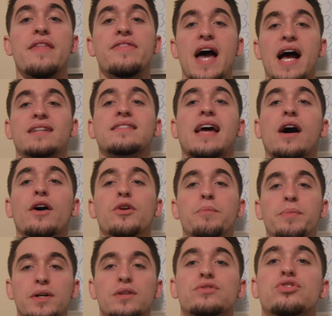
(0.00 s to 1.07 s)
That's how you
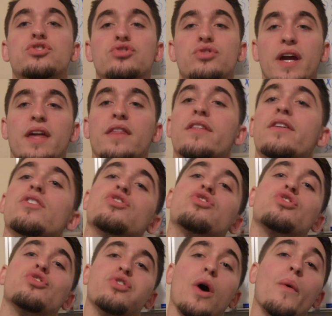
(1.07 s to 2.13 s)
build strength.
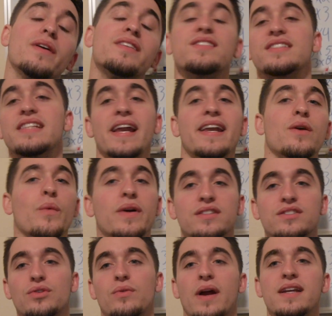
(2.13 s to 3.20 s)
Slow and steady
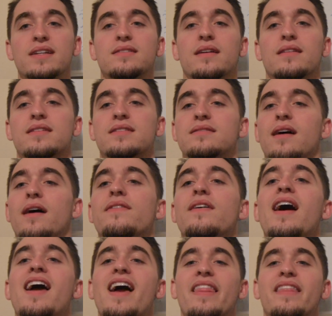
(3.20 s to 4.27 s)
wins the race on this
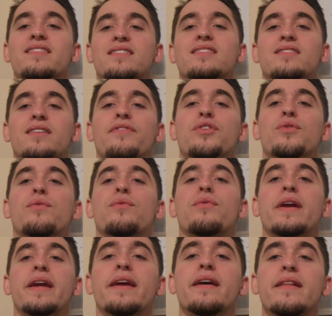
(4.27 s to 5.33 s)
stuff, and this is stuff you
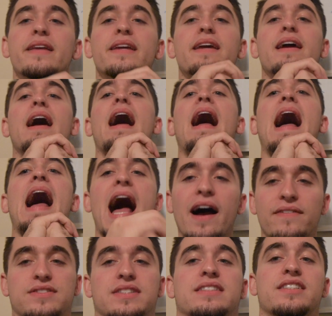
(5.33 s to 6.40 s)
really
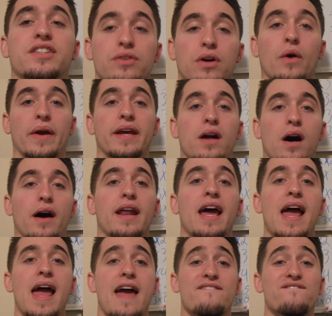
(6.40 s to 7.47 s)
have to zero in on
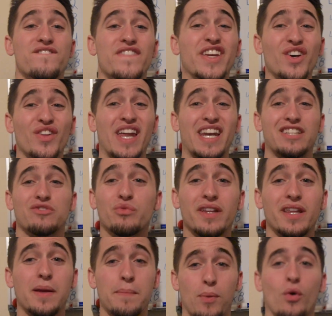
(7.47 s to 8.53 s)
and feel that it's
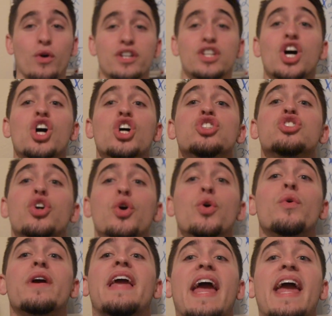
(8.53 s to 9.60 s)
really important
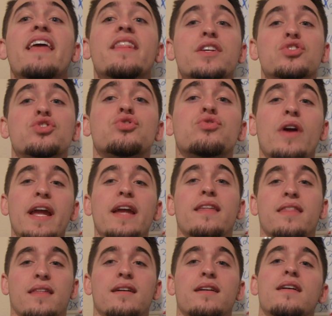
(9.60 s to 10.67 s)
to gain the
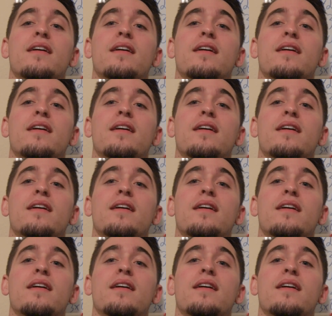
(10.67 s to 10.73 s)
strength.